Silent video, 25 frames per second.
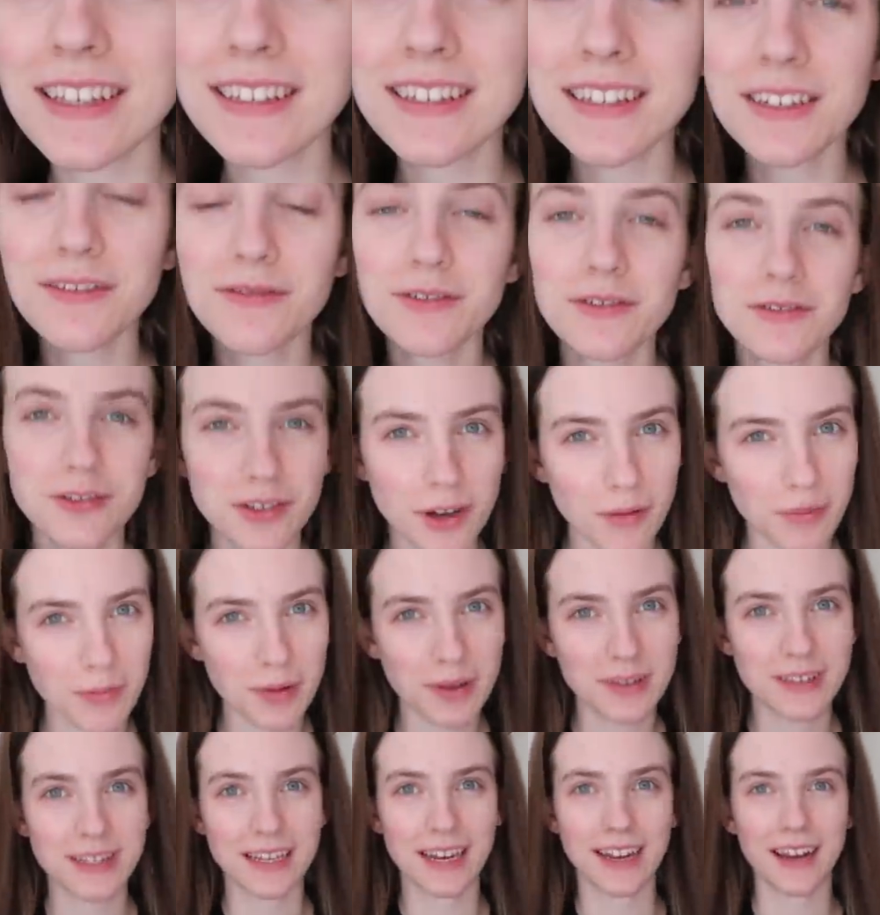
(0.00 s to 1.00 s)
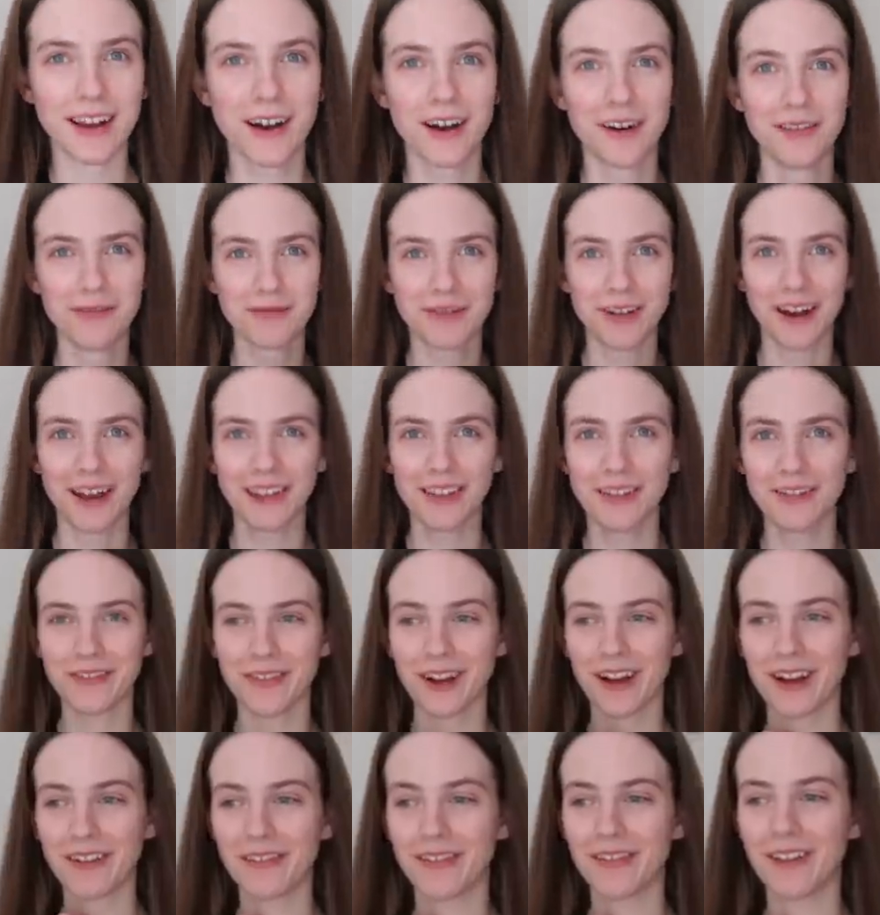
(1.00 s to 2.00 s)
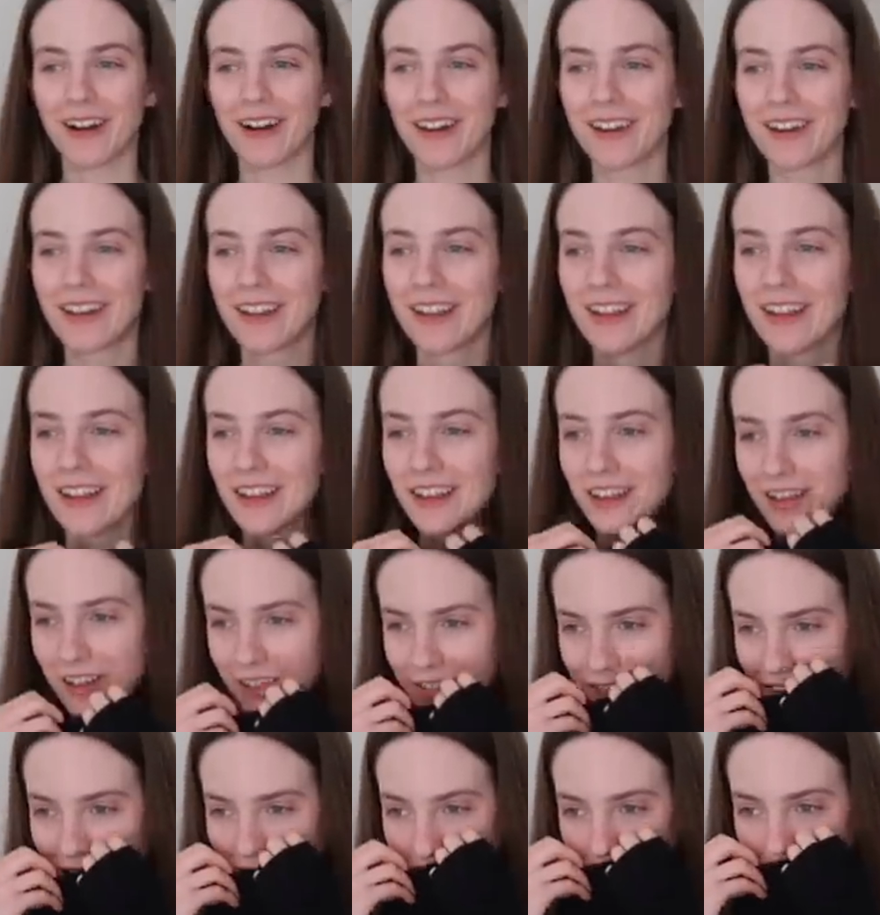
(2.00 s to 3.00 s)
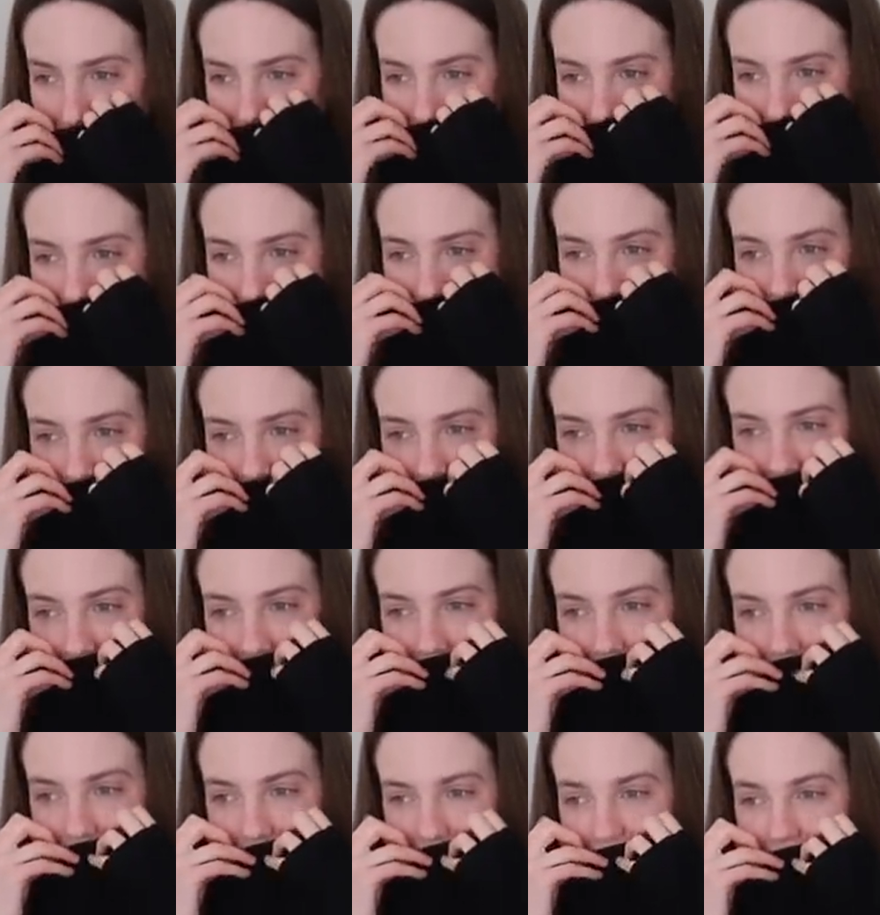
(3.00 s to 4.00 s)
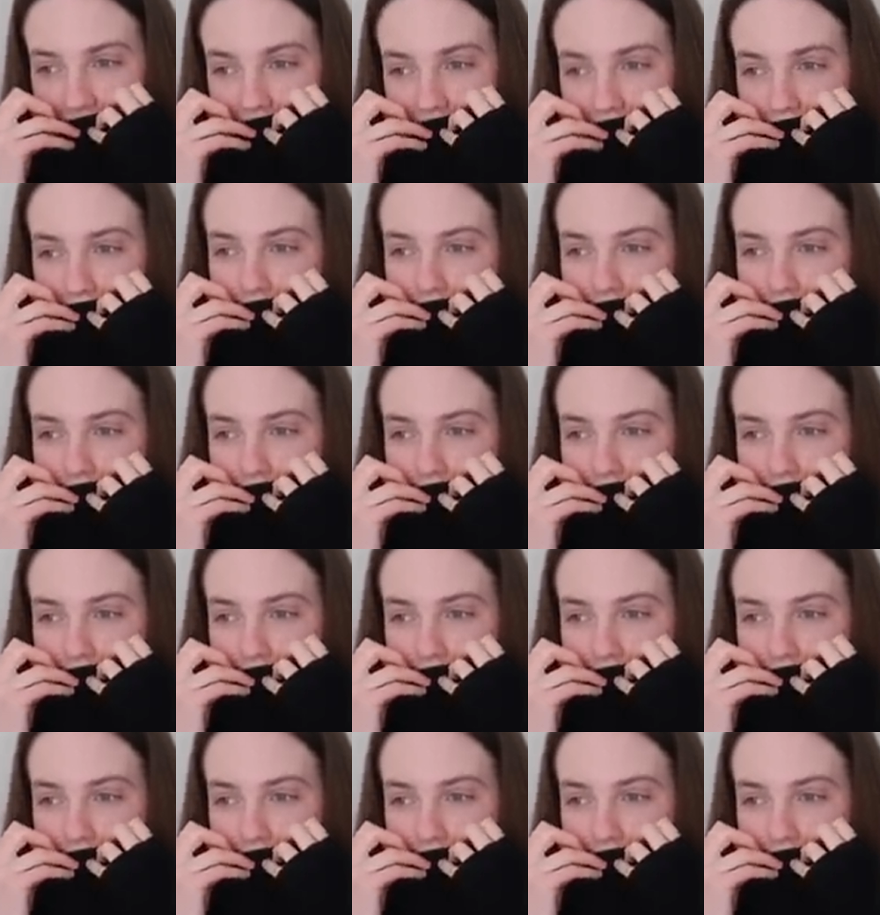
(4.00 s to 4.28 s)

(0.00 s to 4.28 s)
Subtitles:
tested a few jumpers and I can't find the right one. Can you tell I'm biting it if I go like this?